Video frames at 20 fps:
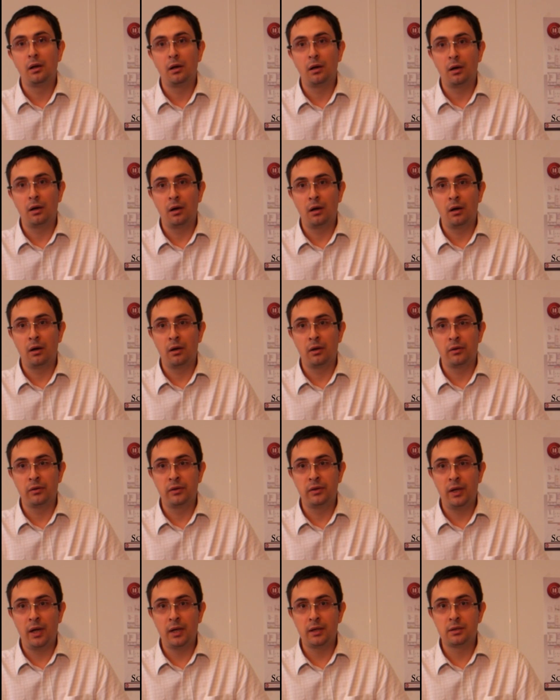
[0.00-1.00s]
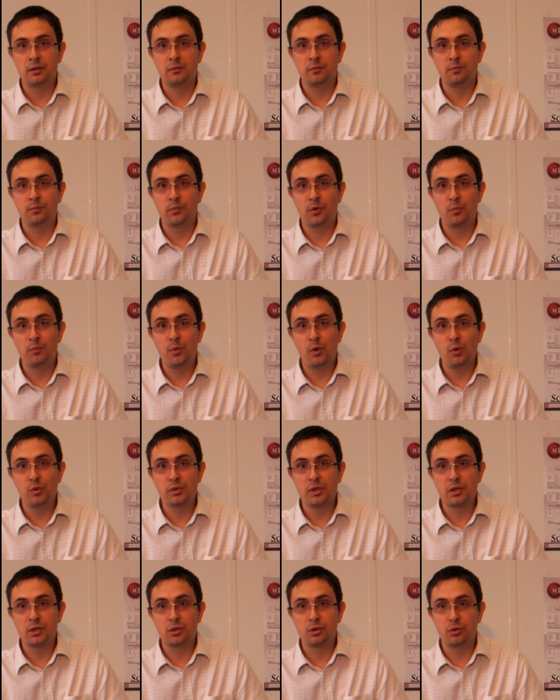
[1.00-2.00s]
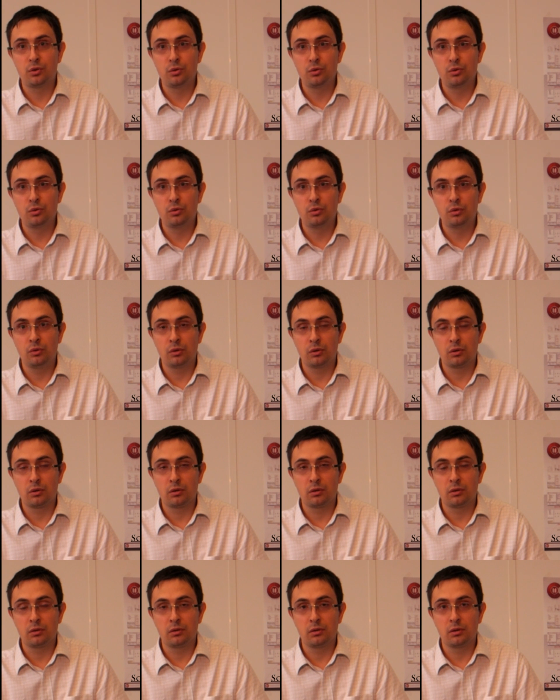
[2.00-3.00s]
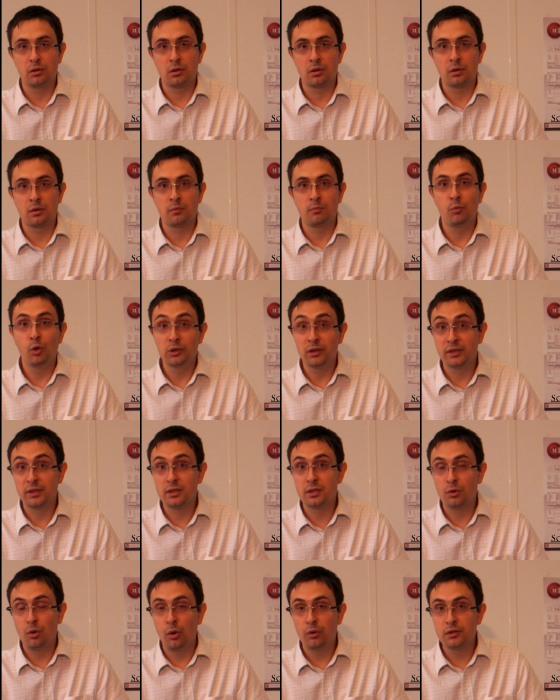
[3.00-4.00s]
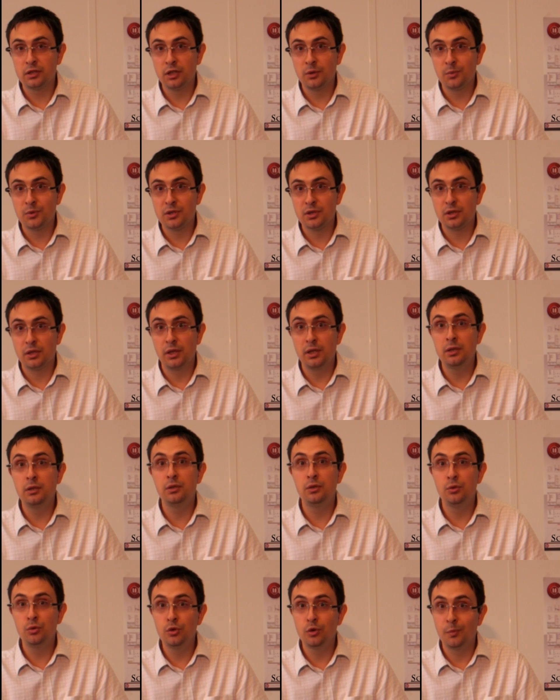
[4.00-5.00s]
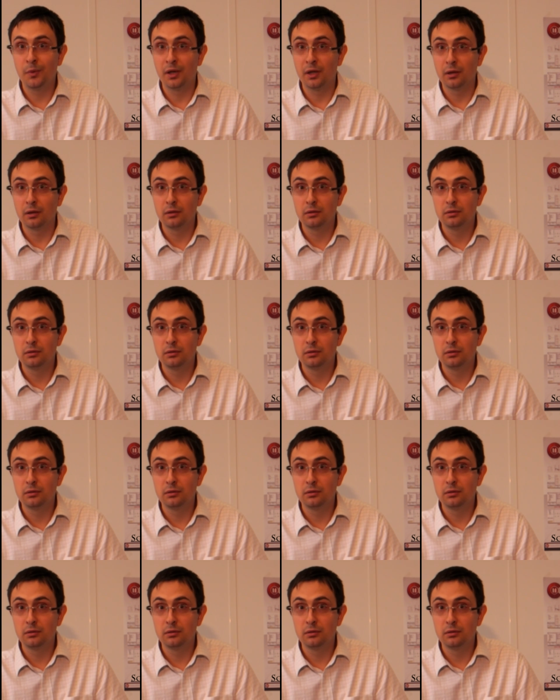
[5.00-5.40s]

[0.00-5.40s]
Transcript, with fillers: uh, that proposes to uh, model these concepts in UML